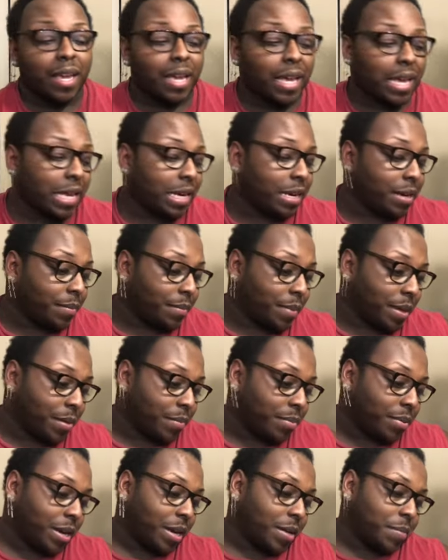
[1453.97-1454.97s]
It ended up
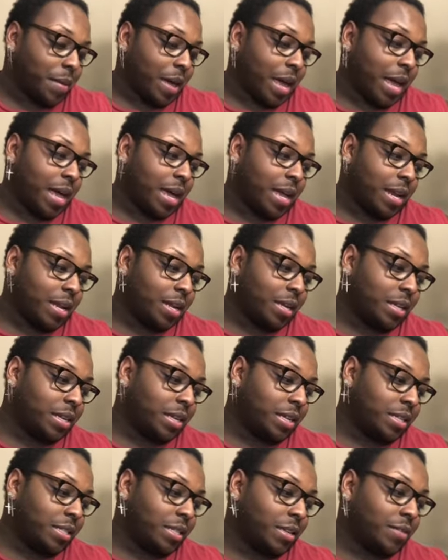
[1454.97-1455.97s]
being pretty bad.
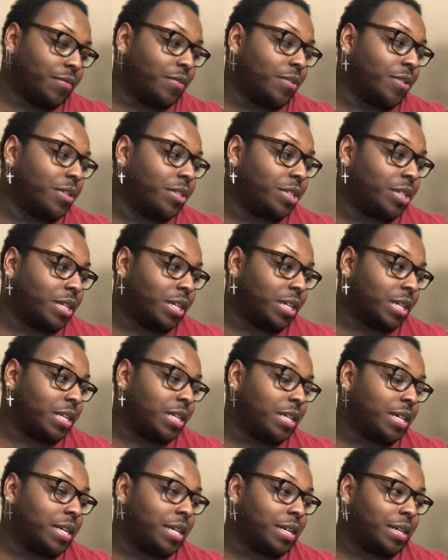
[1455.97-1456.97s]
It's
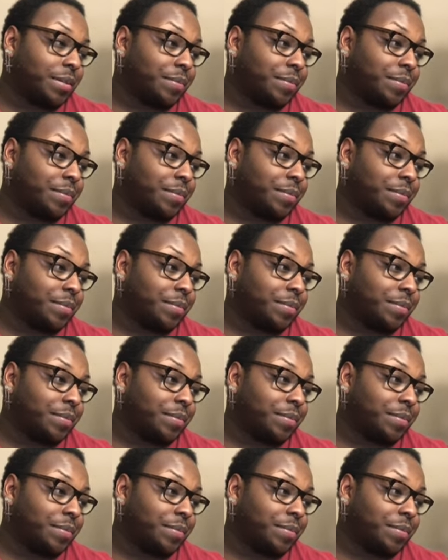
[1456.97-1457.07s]
unfortunate.